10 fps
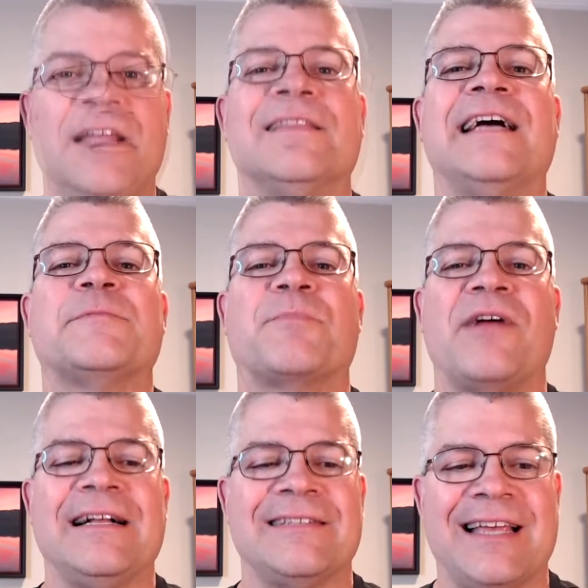Les
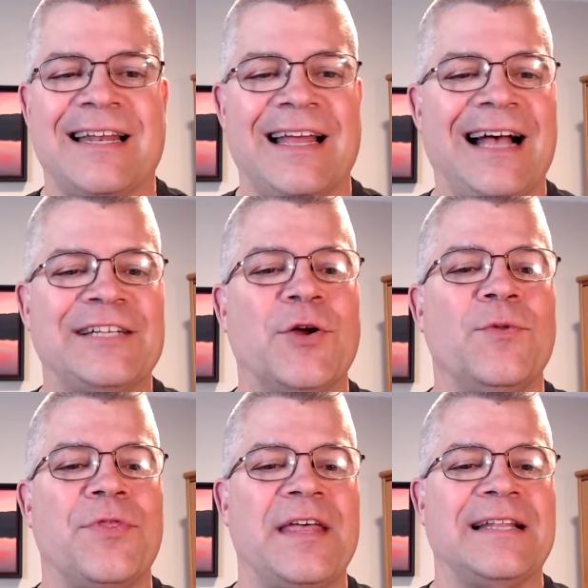Brown said, I
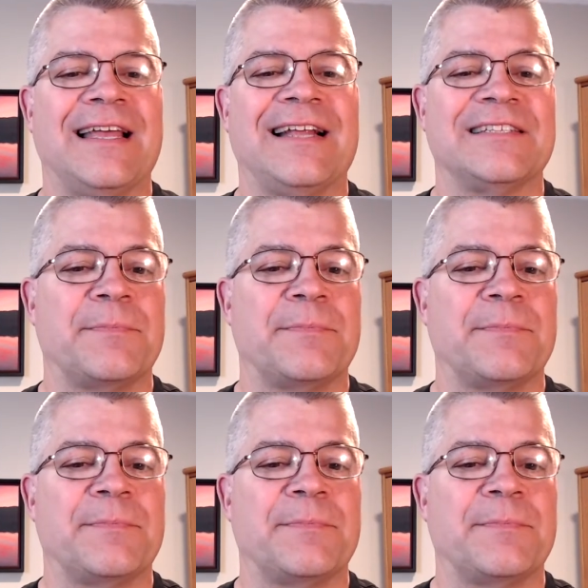don't think that as